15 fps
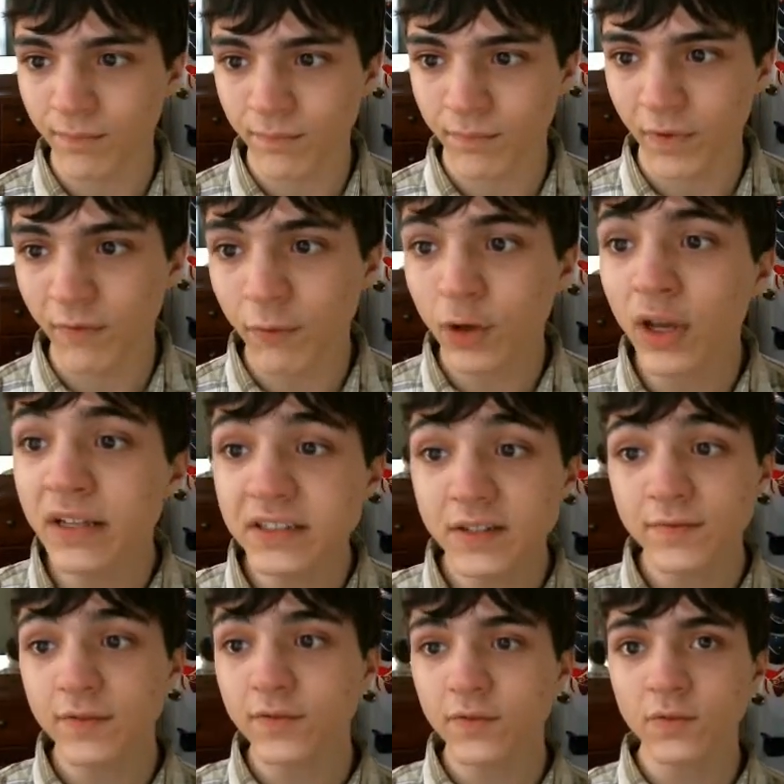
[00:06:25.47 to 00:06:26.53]
if you guys
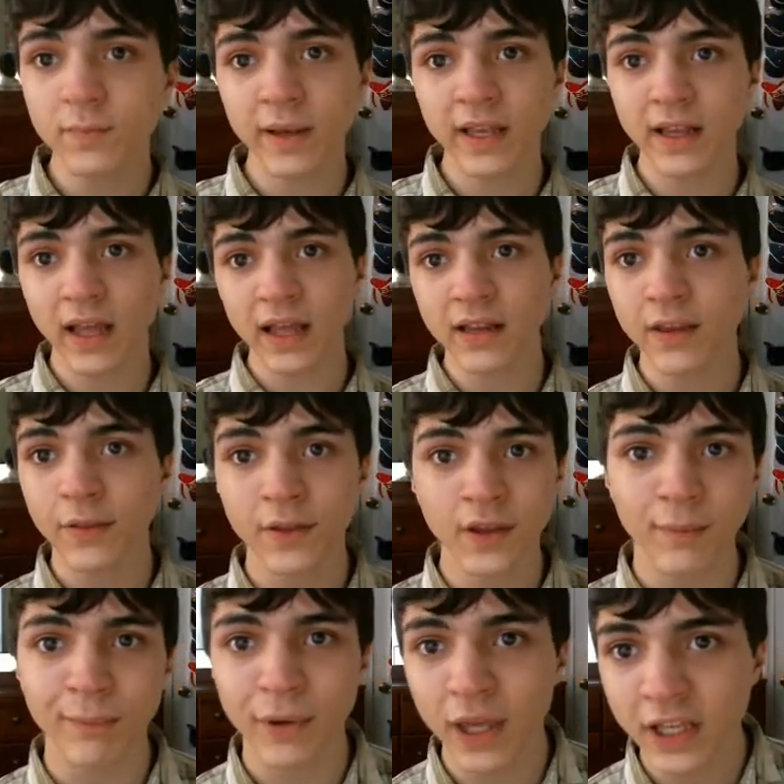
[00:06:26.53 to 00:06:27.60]
have ever made anything
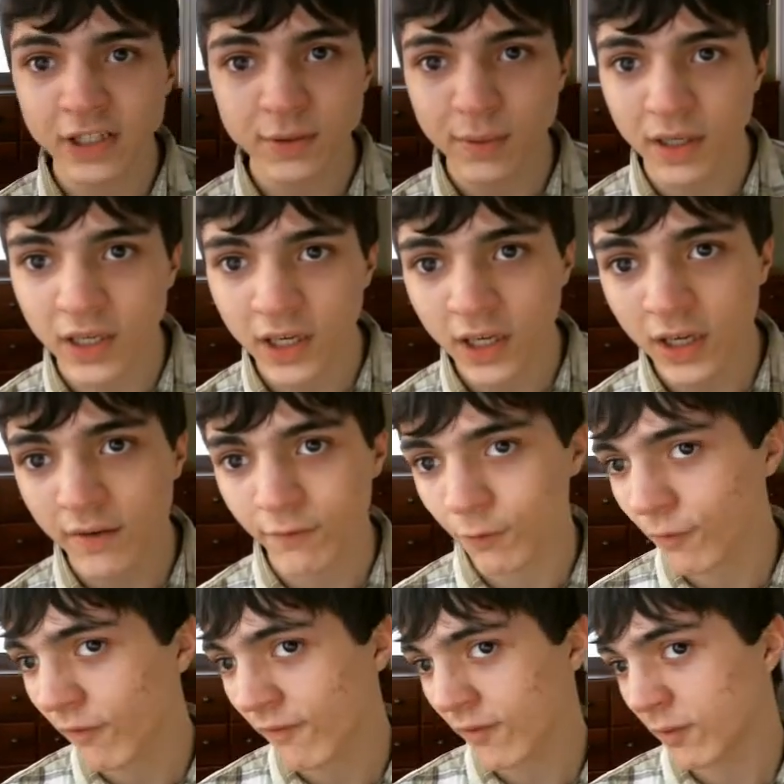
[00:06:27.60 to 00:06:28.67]
in PHP, if you've
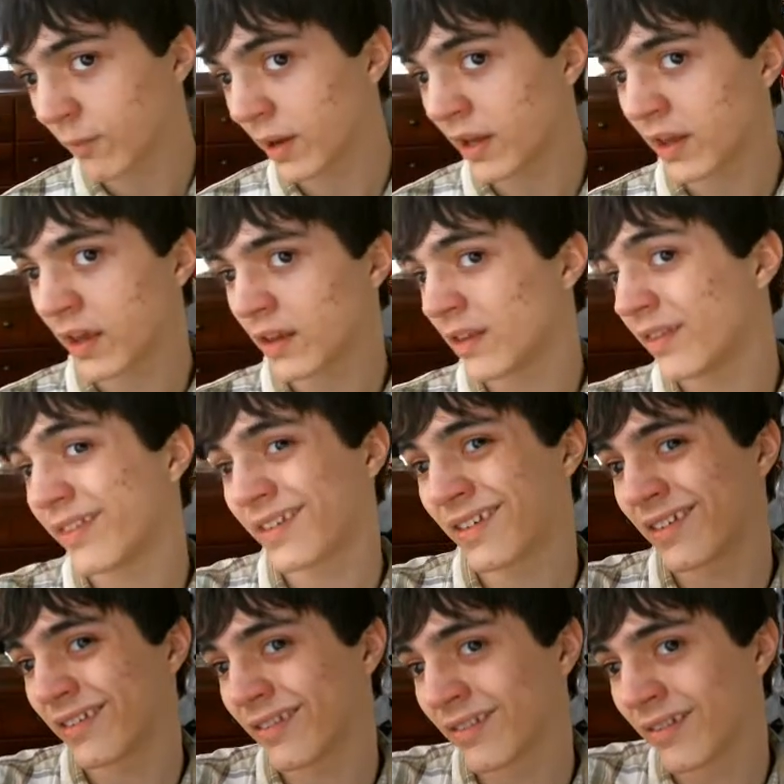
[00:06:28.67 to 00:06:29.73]
ever made anything
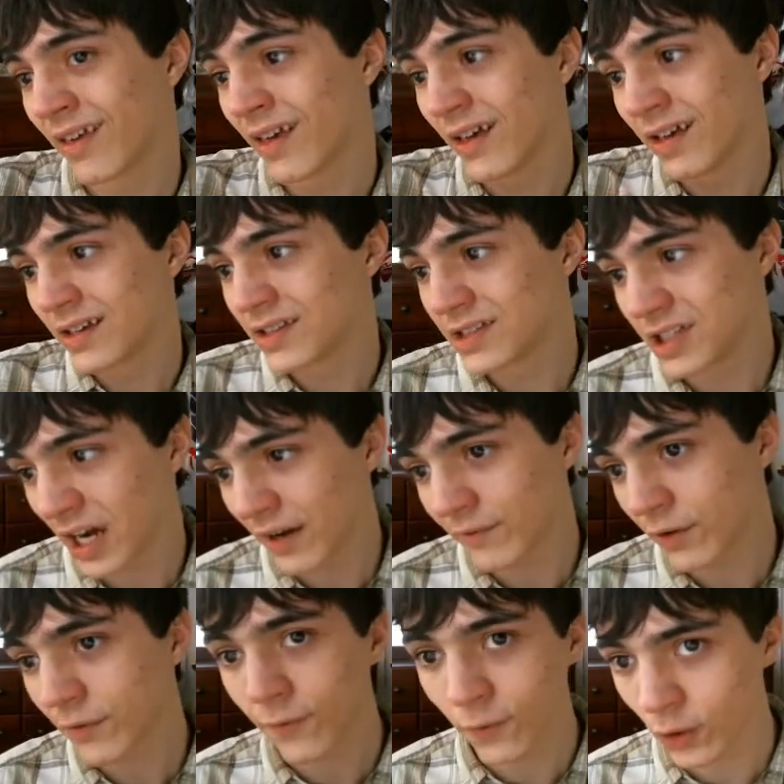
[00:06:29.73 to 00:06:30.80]
in
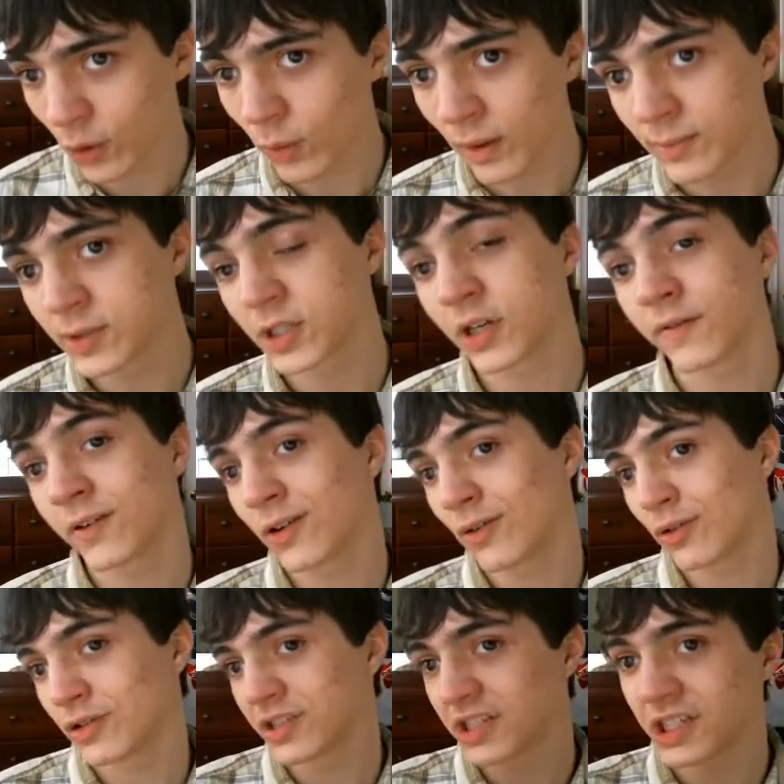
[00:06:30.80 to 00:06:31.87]
Java for a web server,
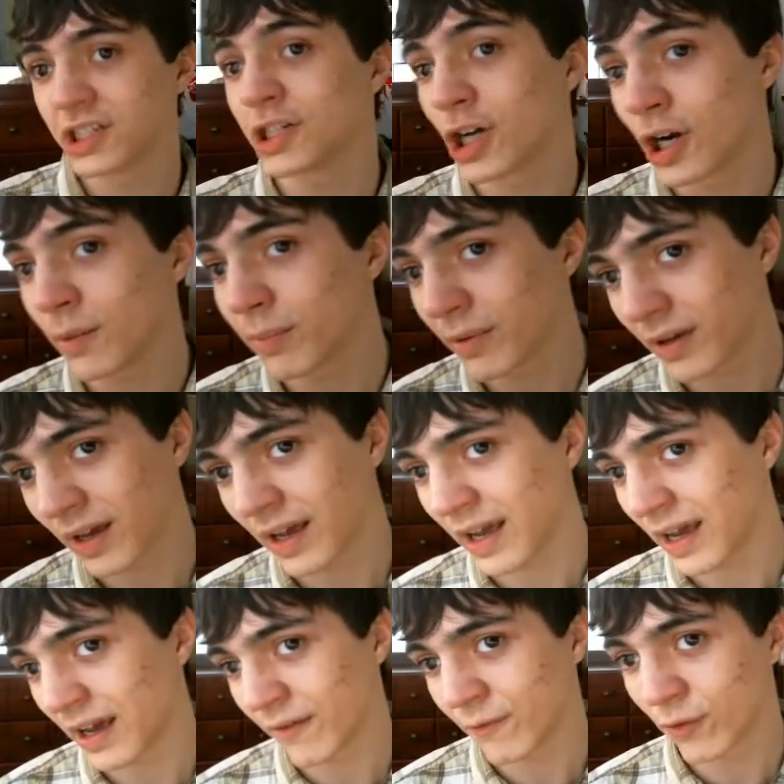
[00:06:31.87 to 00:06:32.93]
or C#
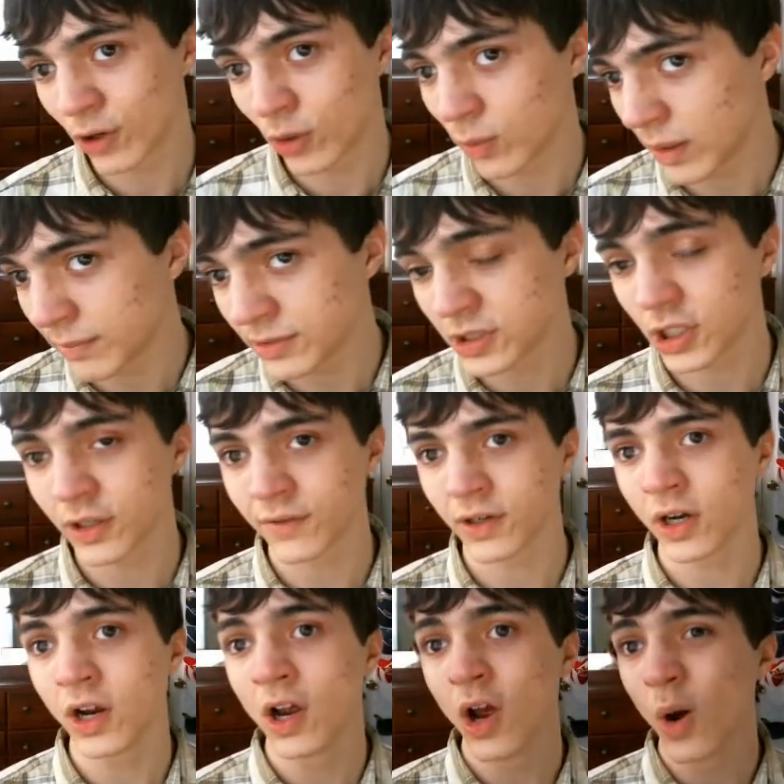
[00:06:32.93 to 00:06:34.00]
for a web
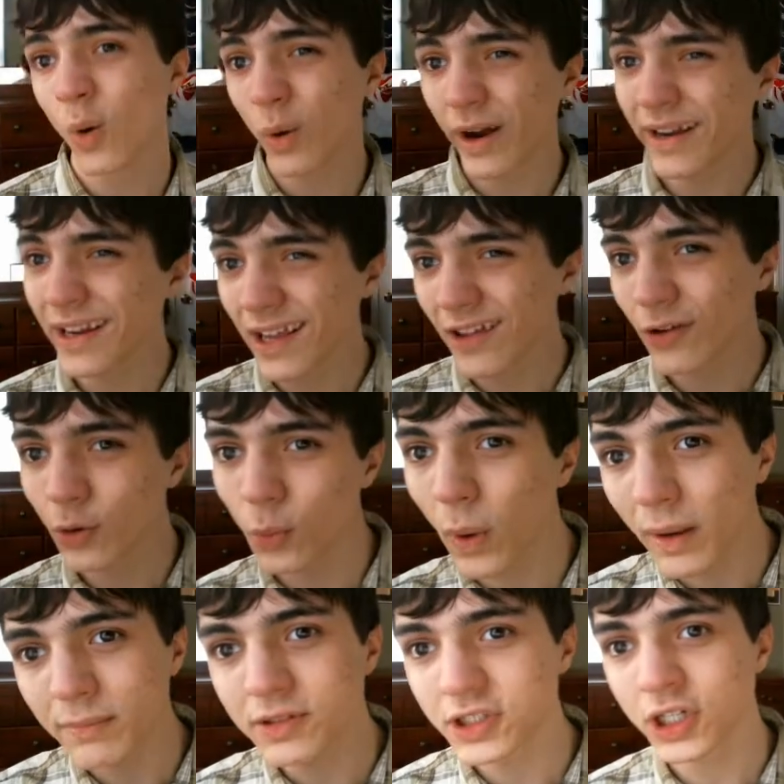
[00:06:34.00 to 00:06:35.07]
server, or any other
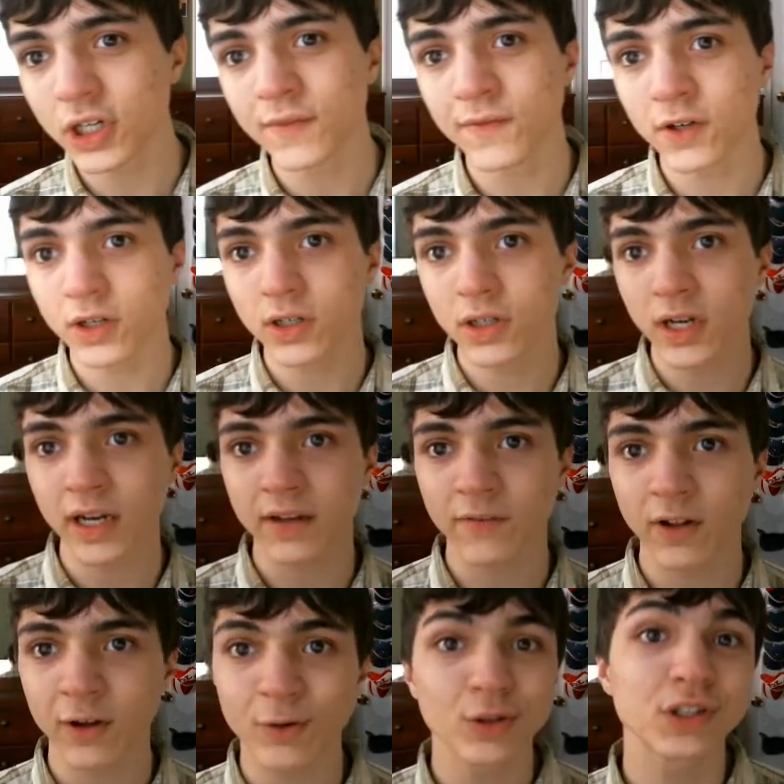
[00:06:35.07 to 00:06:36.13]
web server kind of
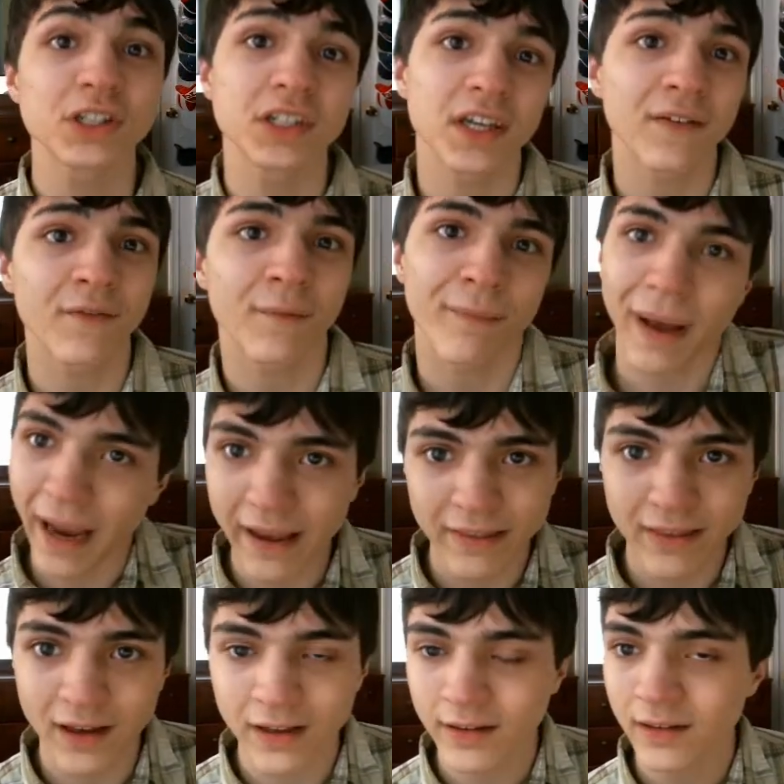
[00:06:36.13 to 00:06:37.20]
languages, even
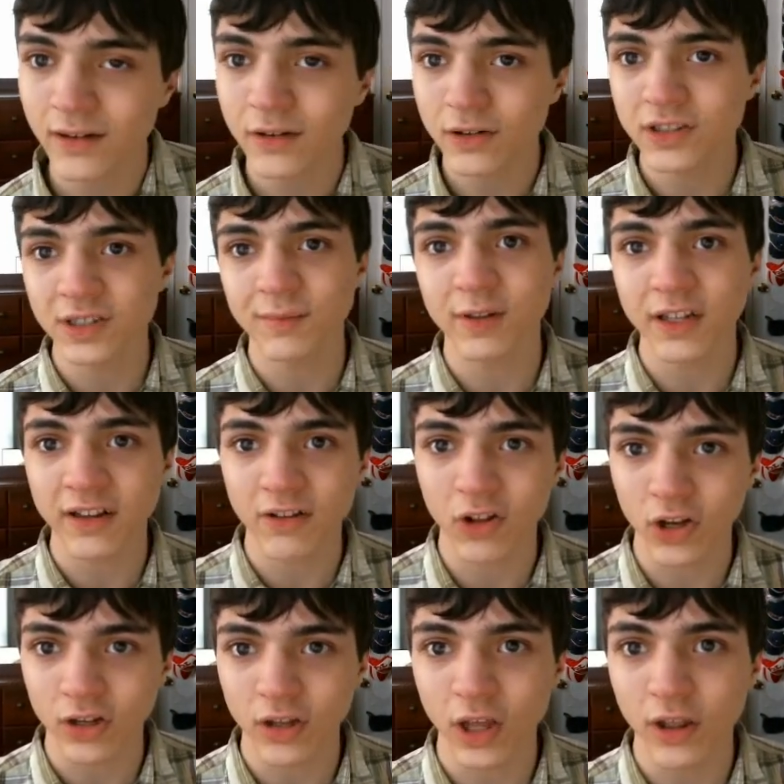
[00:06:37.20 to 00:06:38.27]
Python or something
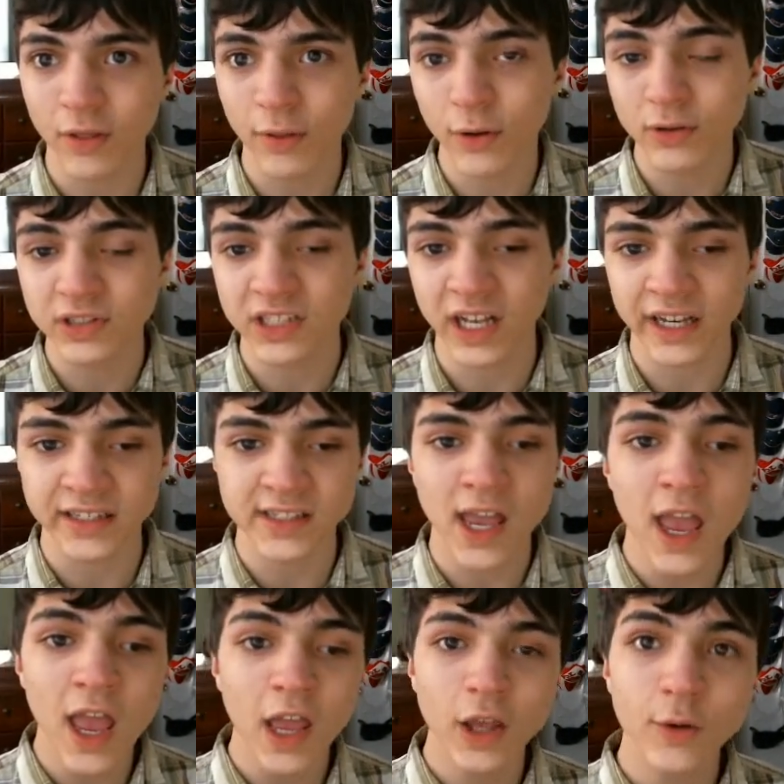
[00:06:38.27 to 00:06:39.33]
along those lines,
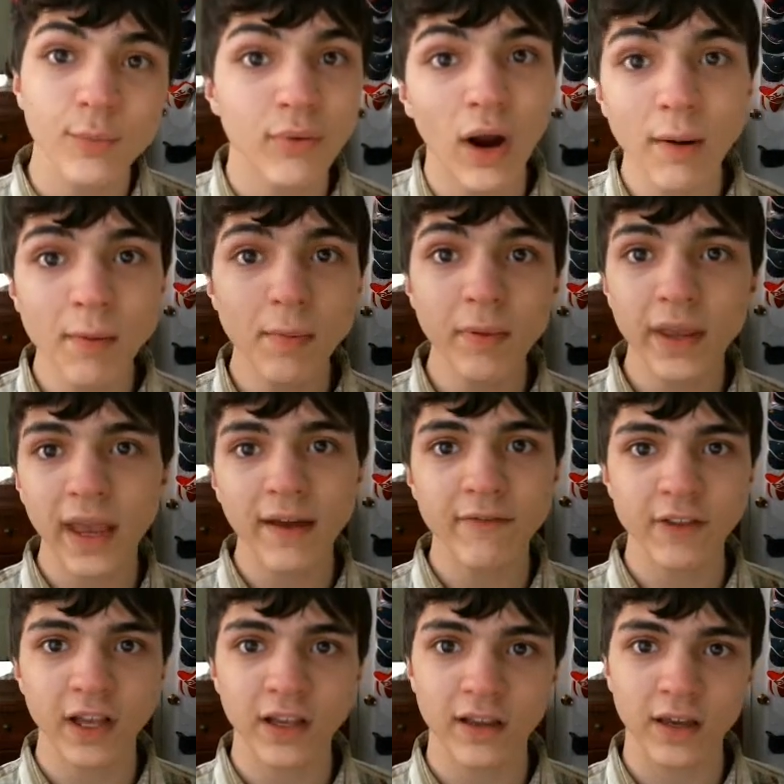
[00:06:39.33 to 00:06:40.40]
you probably have
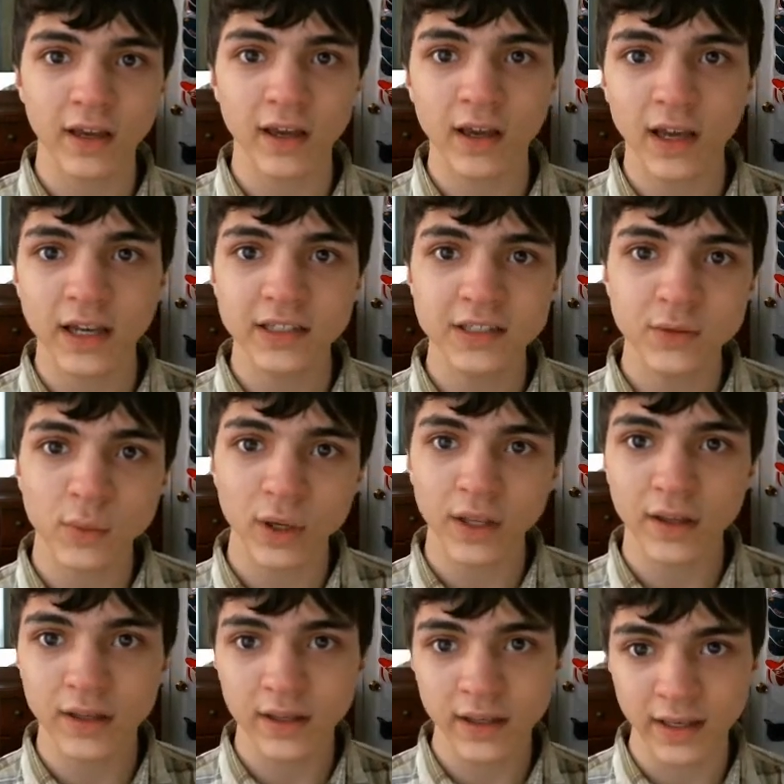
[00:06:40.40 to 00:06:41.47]
an idea as to what
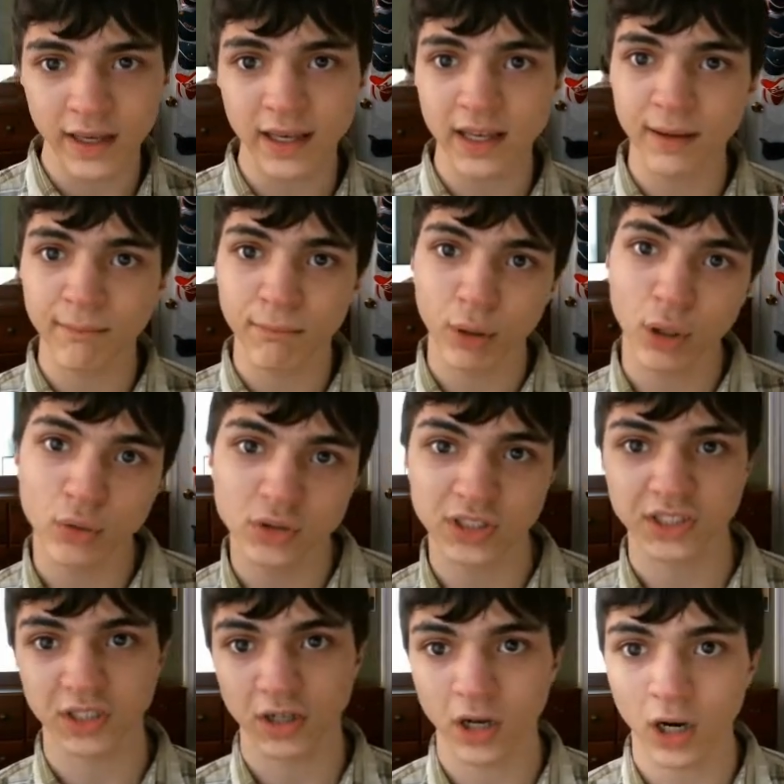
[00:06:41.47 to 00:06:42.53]
Get and
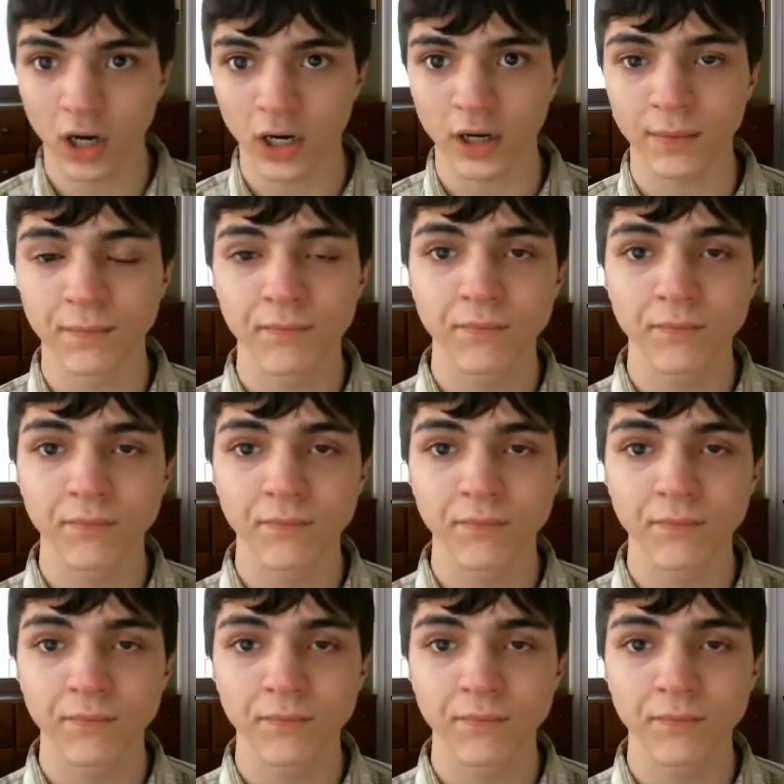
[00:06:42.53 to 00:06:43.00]
Post are.